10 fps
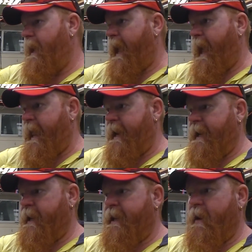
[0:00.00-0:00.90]

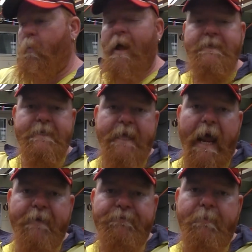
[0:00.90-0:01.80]
And one
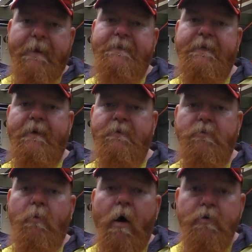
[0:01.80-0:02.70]
started fermenting. There was
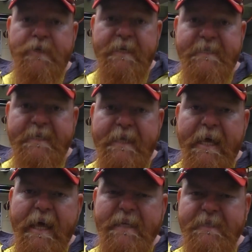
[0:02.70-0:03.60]
a wild yeast in
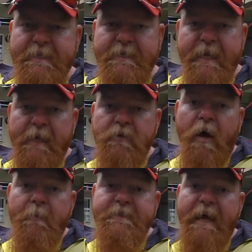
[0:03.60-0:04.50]
there. This is the second
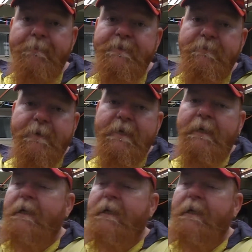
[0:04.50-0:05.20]
time it's happened to me.